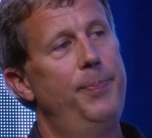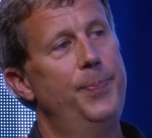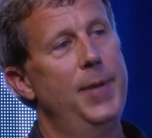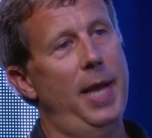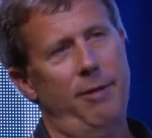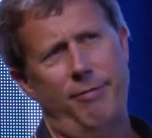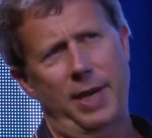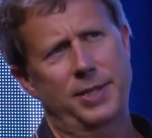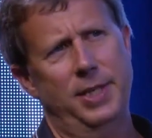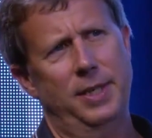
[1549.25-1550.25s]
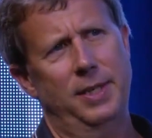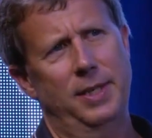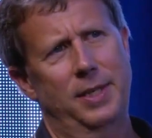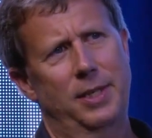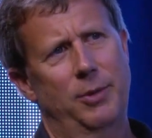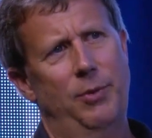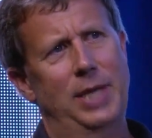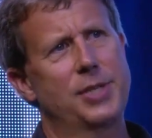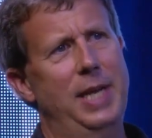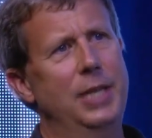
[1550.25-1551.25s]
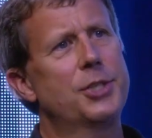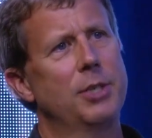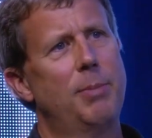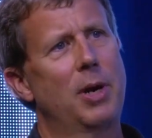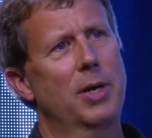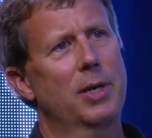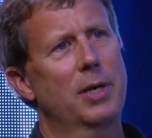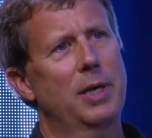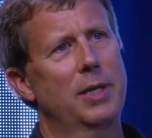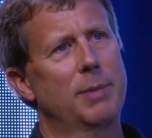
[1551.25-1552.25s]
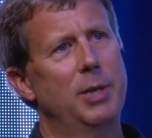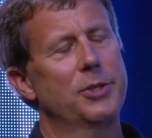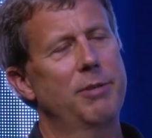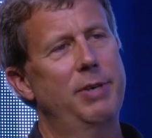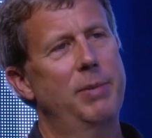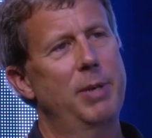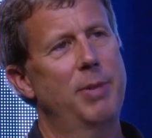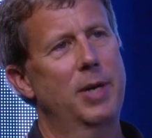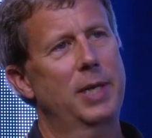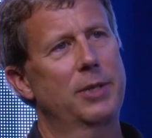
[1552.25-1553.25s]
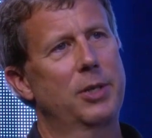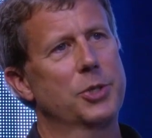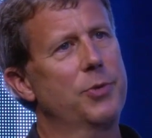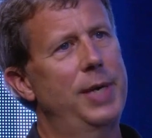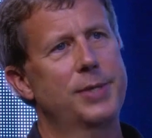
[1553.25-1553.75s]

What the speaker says: yet affecting the residential market, the multifamily market. Those rents